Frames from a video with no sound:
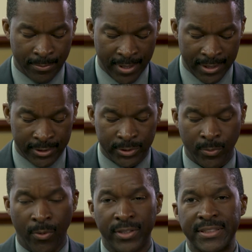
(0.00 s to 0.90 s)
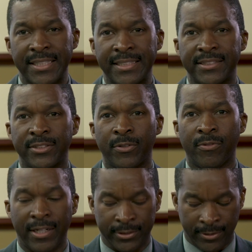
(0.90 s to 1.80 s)
Ben Schwartz. He's the
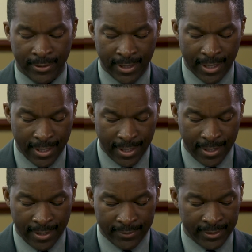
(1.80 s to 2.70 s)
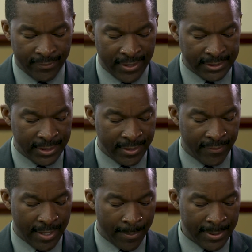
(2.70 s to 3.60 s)
Director of the Division of
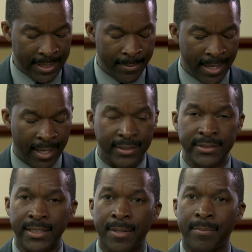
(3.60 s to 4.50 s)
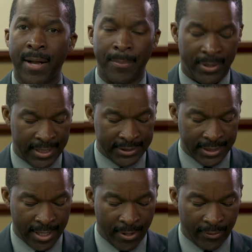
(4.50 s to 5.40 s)
Epidemiology and
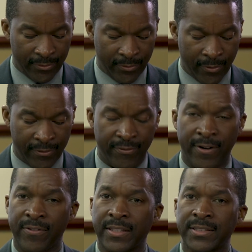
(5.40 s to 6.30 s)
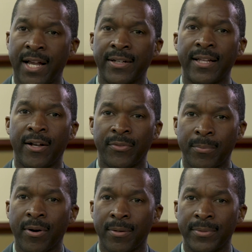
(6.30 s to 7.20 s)
Population Health for Fairfax County Health
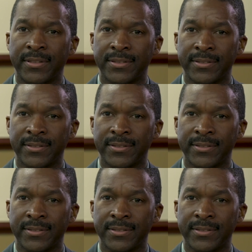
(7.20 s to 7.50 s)
Department.